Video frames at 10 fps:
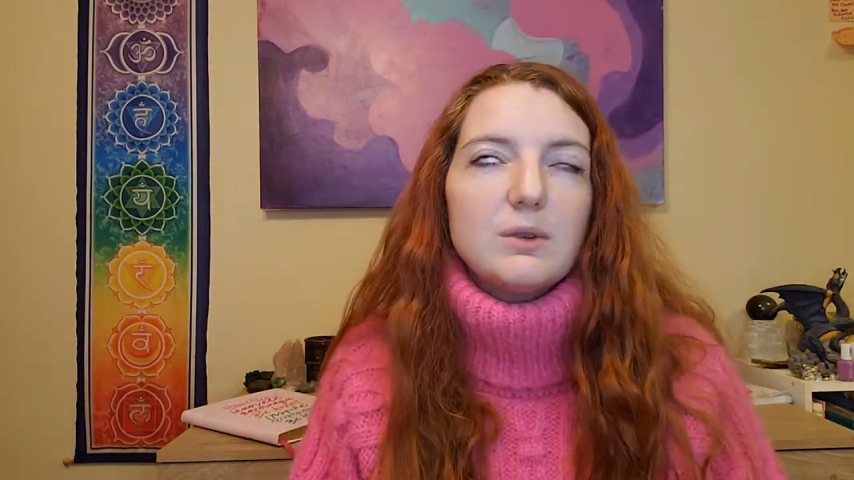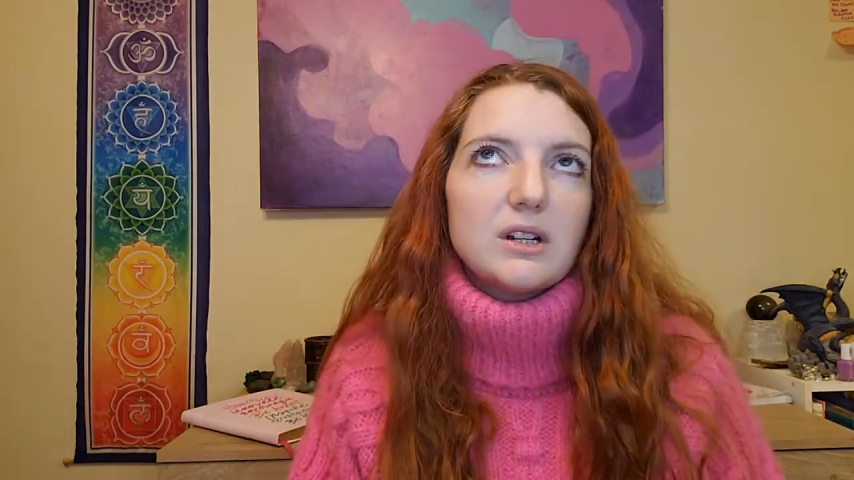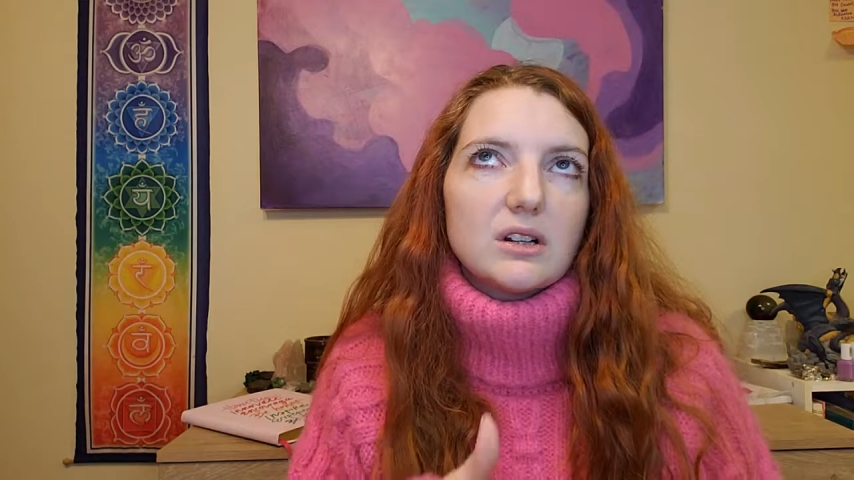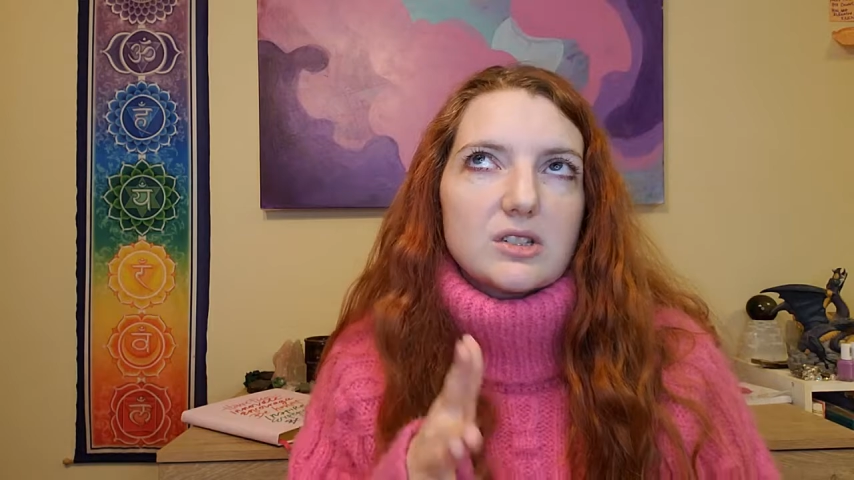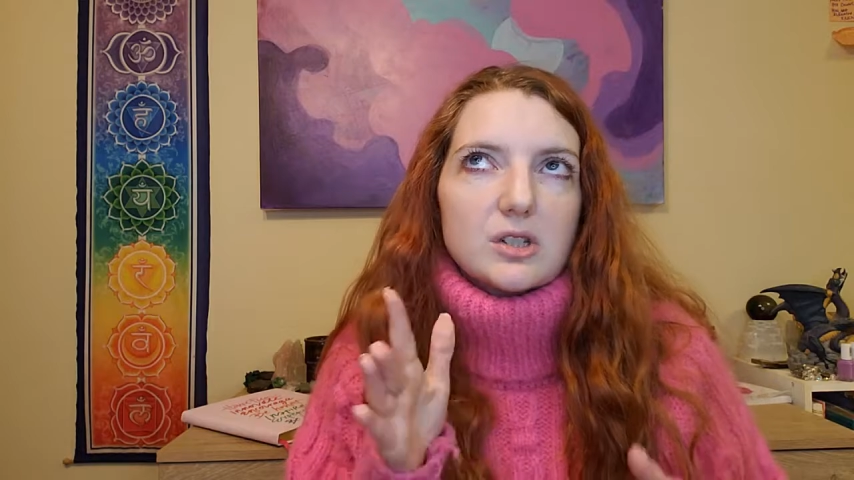We
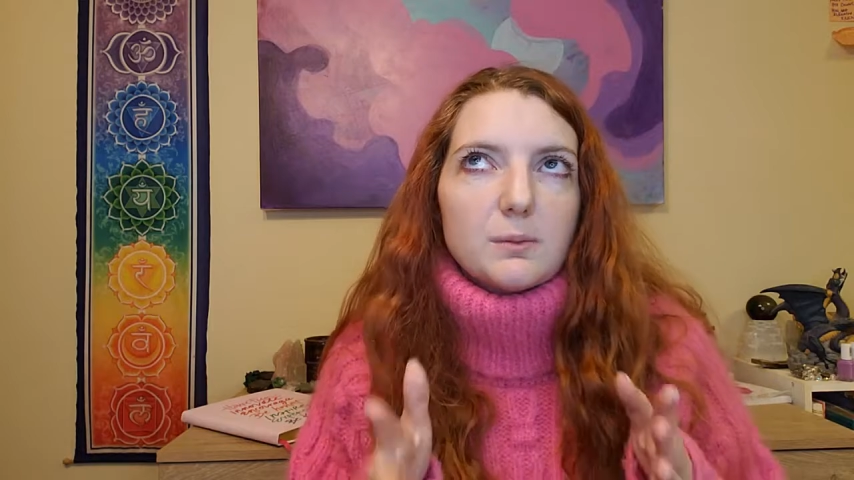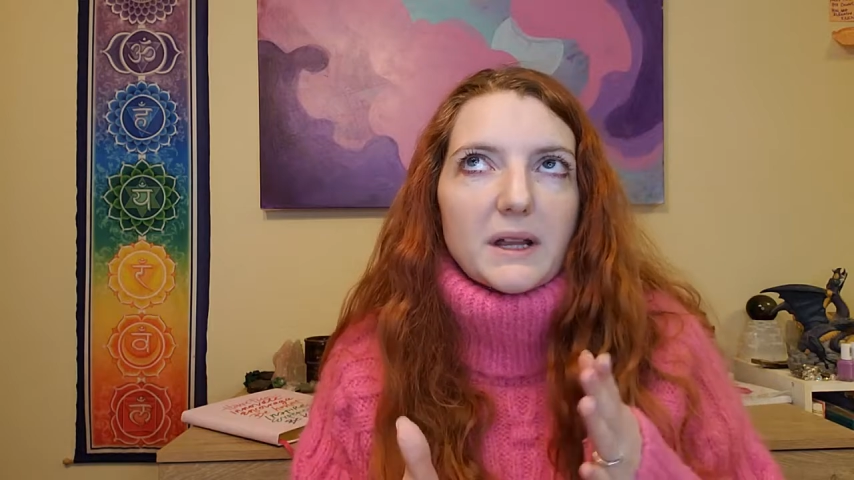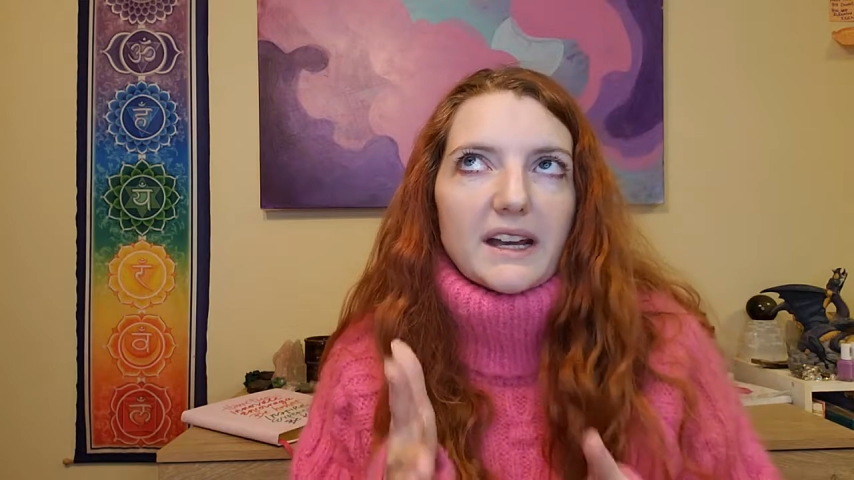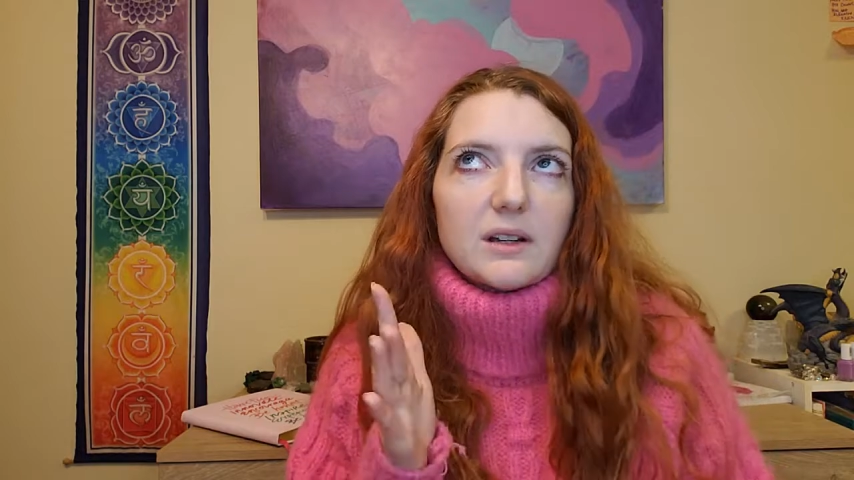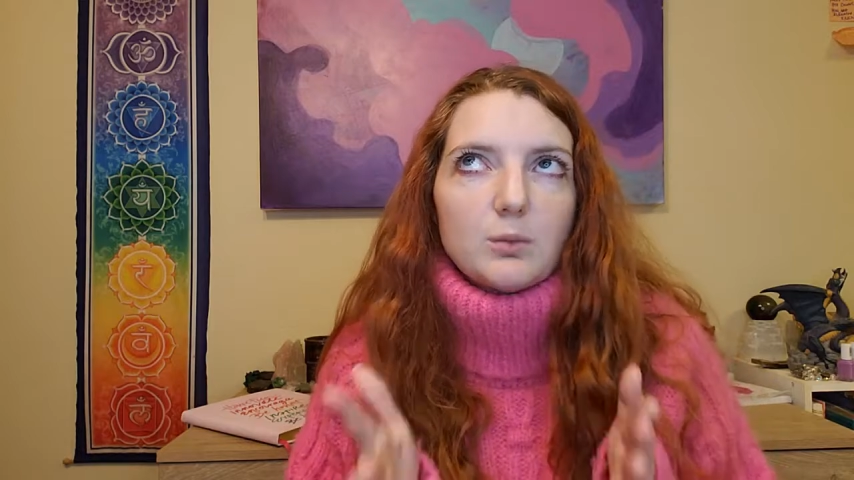are so
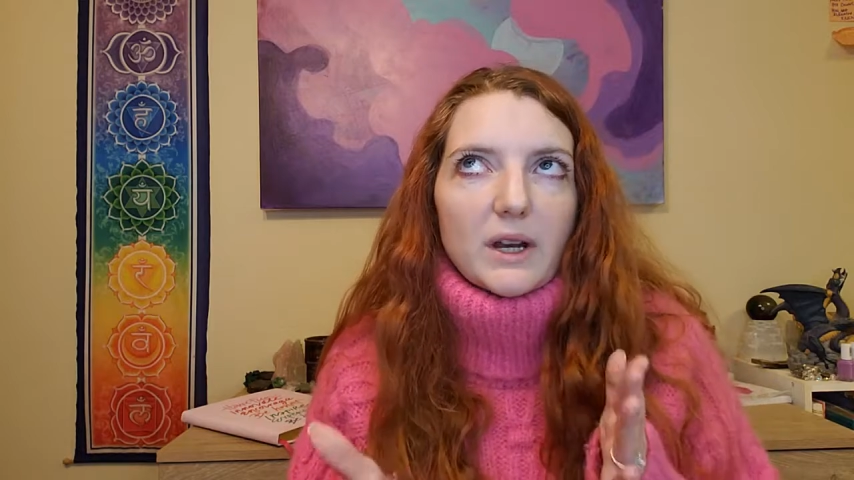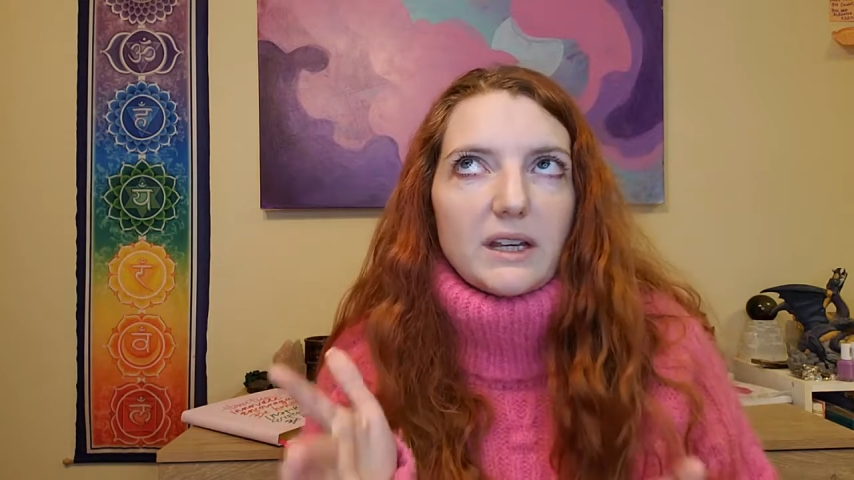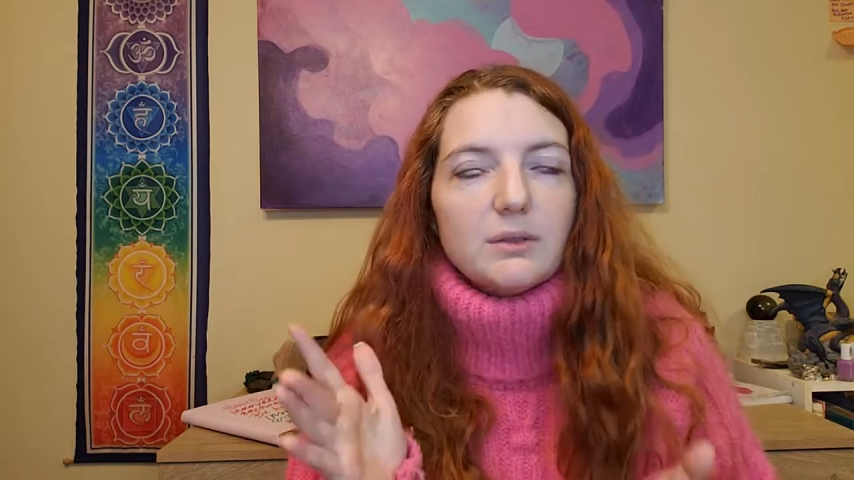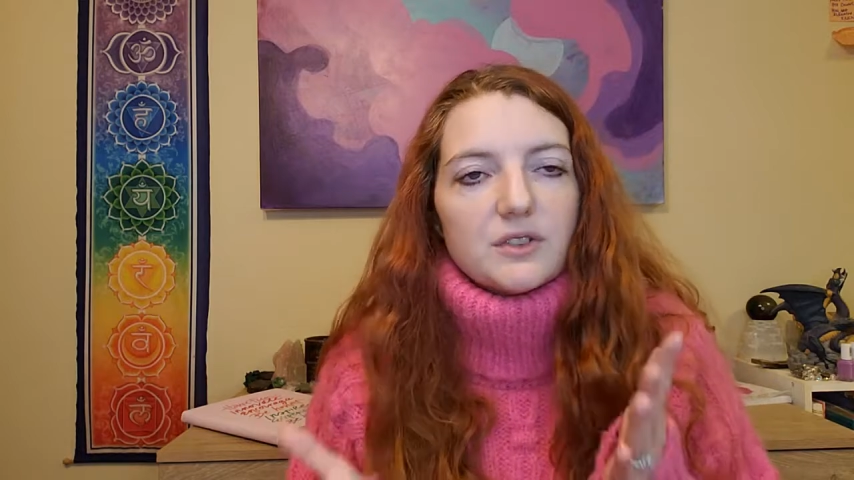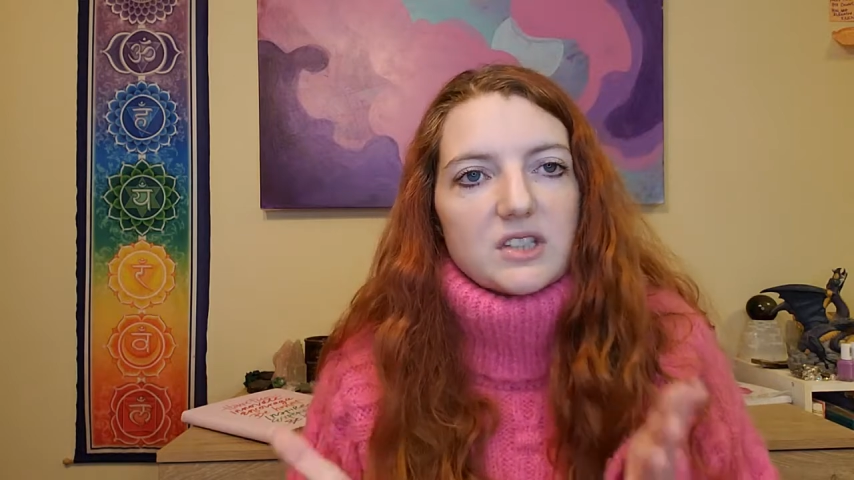black and
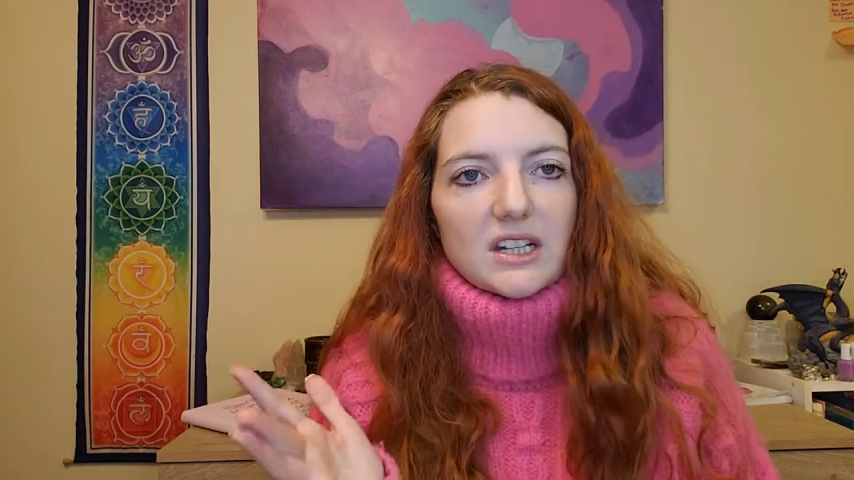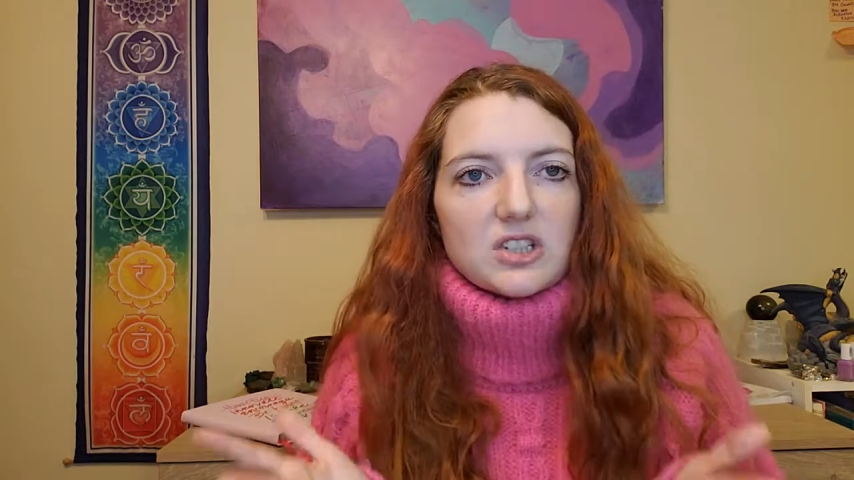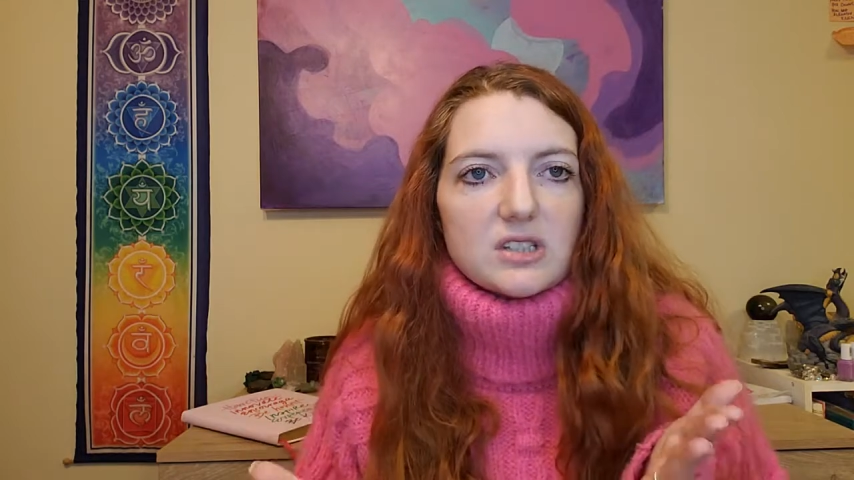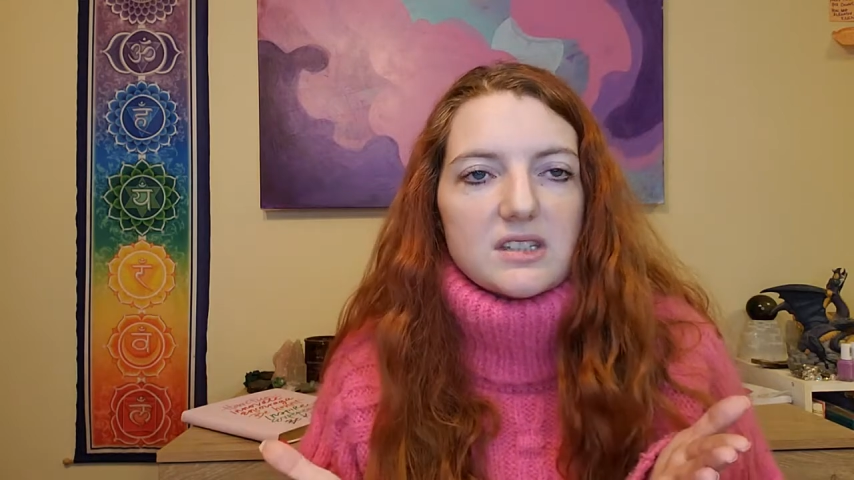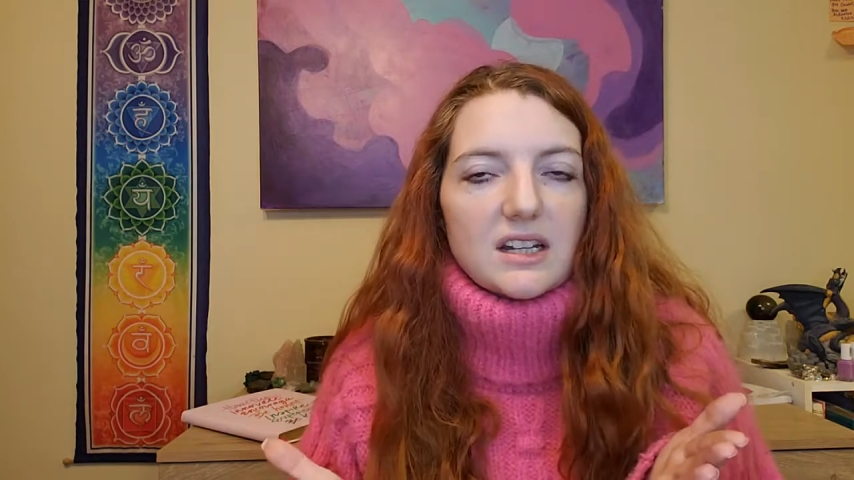white with
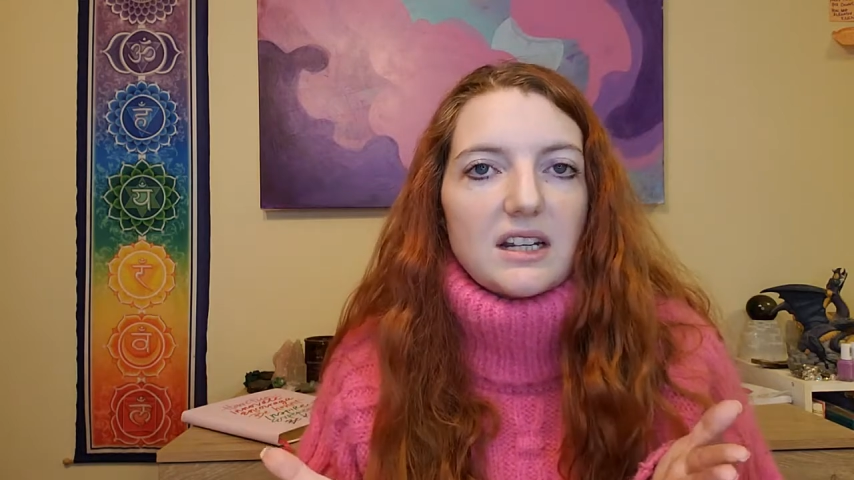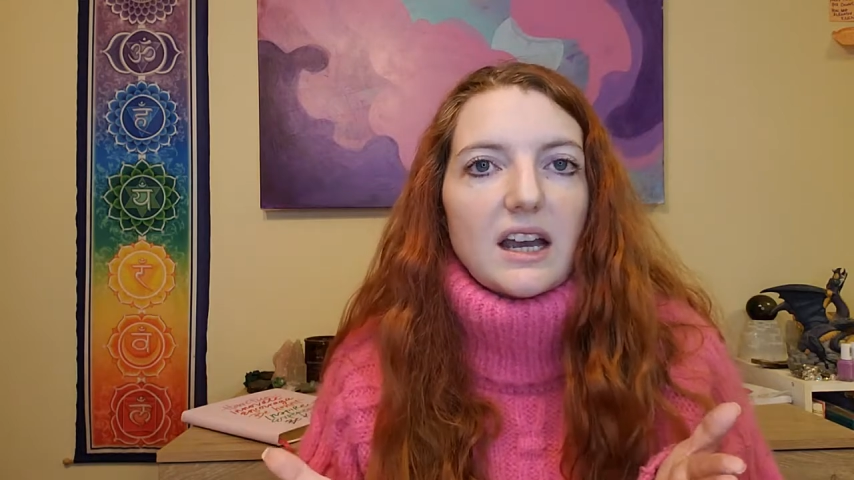intention setting.